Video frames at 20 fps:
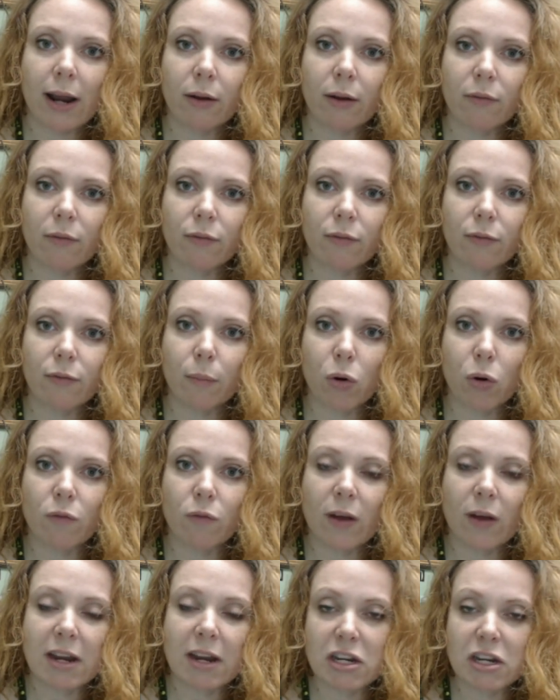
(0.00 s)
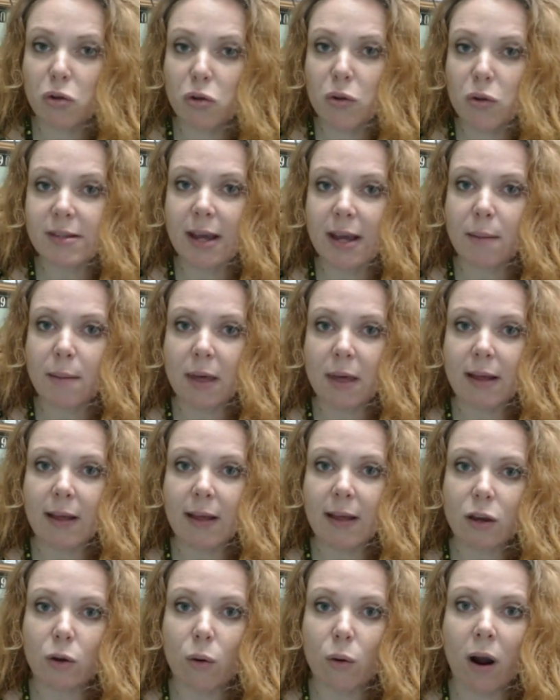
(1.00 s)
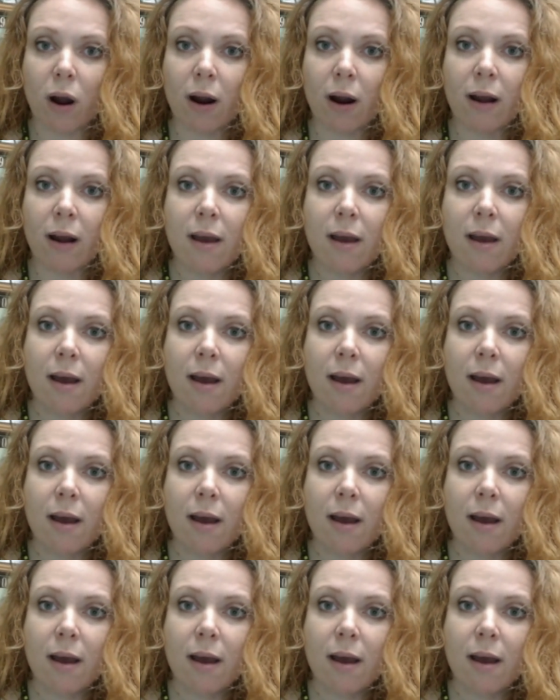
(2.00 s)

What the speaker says: of motivated to do the same thing that you are,